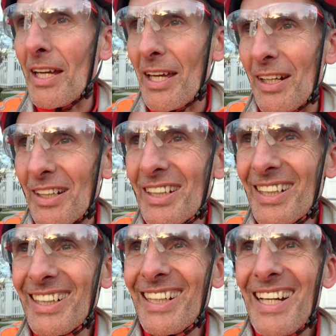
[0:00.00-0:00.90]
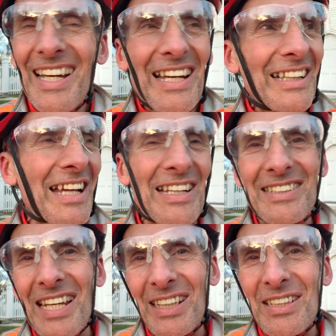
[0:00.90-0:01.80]
I gotta
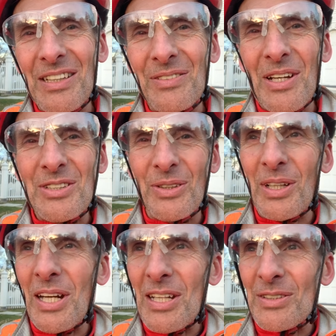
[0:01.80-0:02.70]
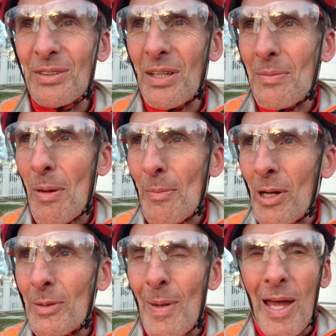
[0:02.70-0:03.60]
contact the race organizer and get my
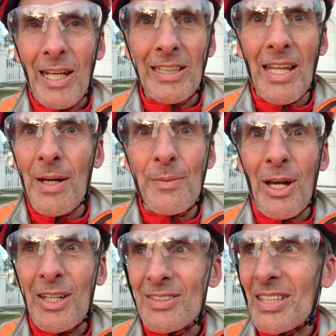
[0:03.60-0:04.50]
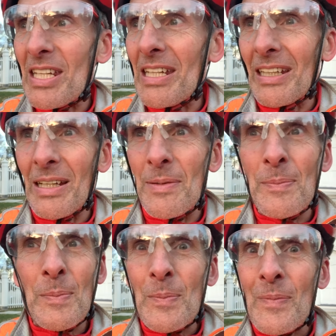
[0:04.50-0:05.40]
money back. And then I went out skiing and
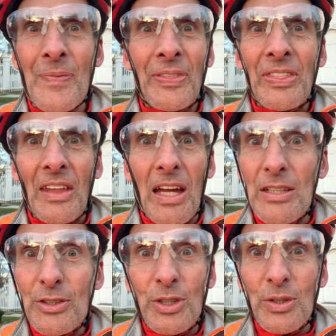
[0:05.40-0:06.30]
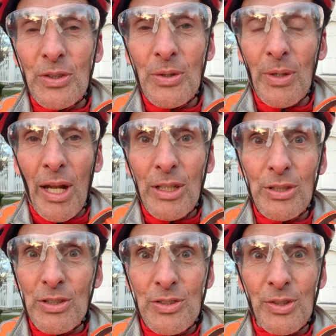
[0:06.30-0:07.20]
I just couldn't do it. I
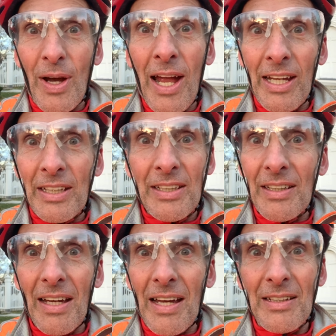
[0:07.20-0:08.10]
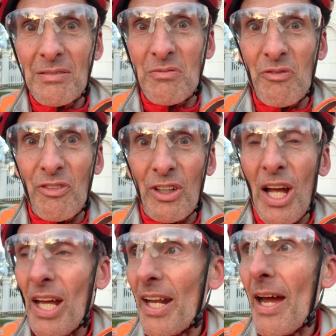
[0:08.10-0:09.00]
couldn't stride. I
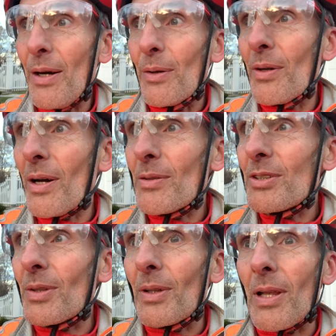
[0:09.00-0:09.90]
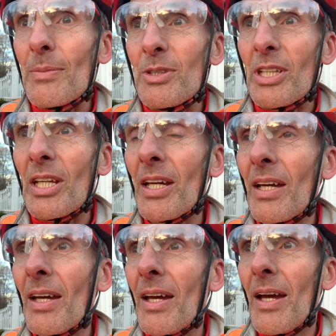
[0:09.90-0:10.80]
forgot how. I was so clumsy.
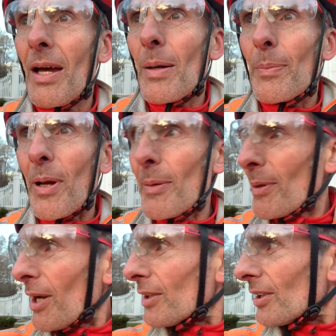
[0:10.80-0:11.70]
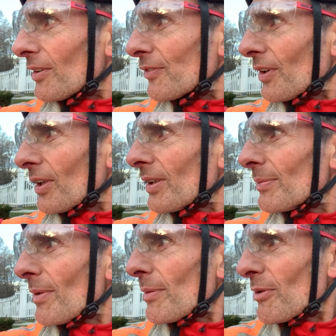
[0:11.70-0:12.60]
But I've been out here for
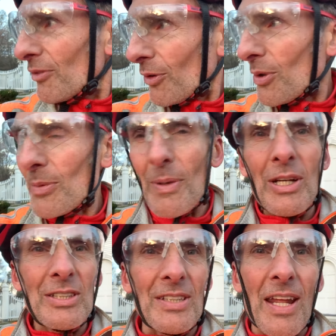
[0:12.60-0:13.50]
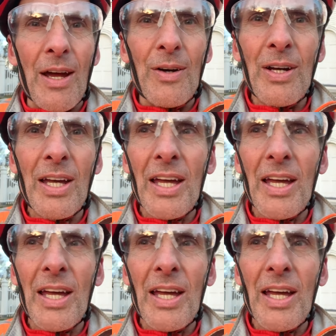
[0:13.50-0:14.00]
maybe 40 minutes now